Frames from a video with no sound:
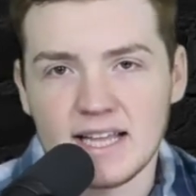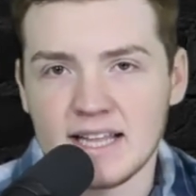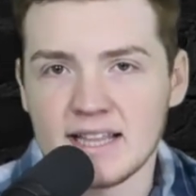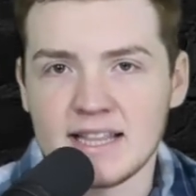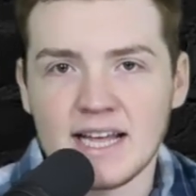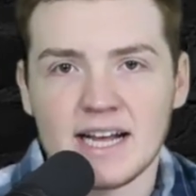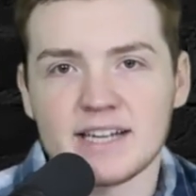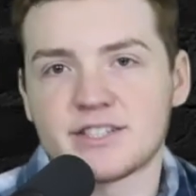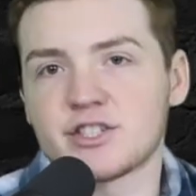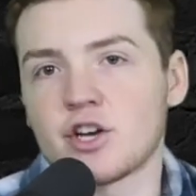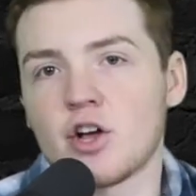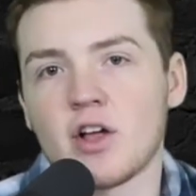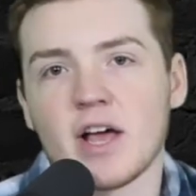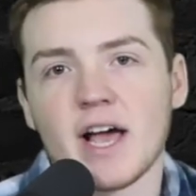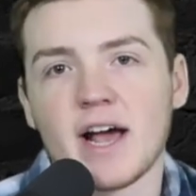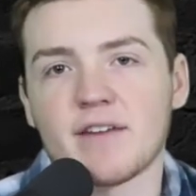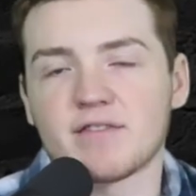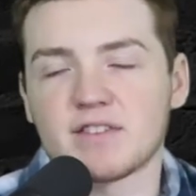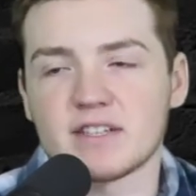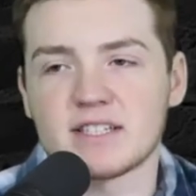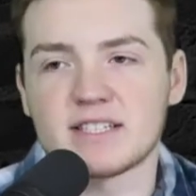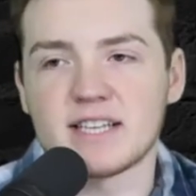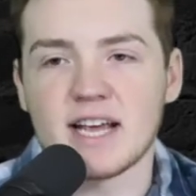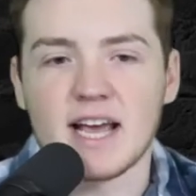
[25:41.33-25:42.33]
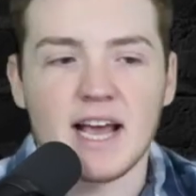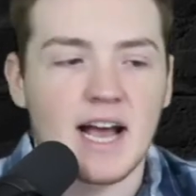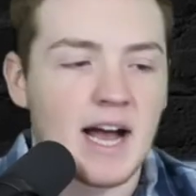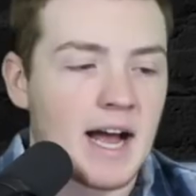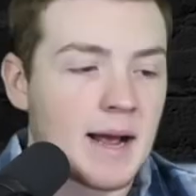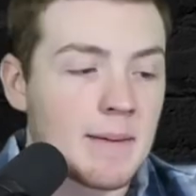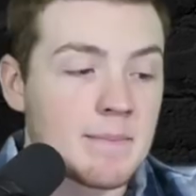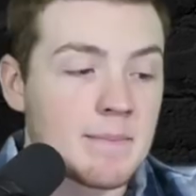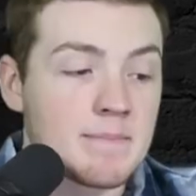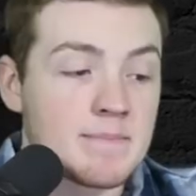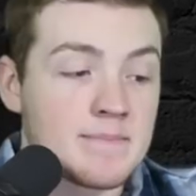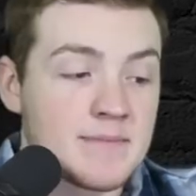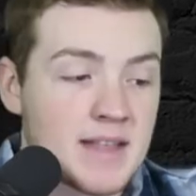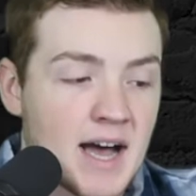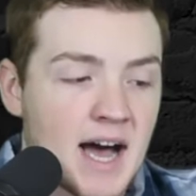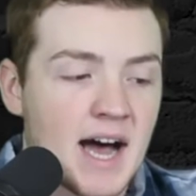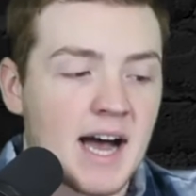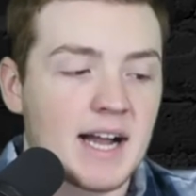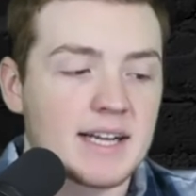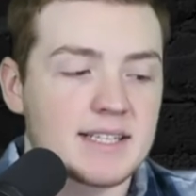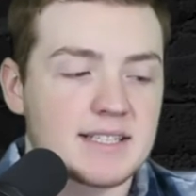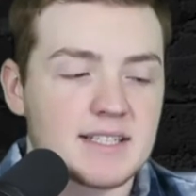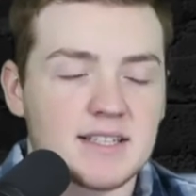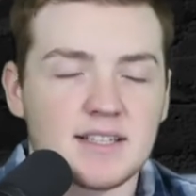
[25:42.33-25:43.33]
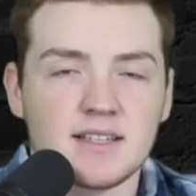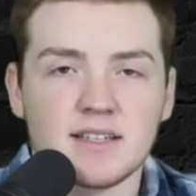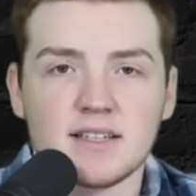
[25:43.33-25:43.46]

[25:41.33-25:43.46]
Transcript: That's all I have to say. I'm not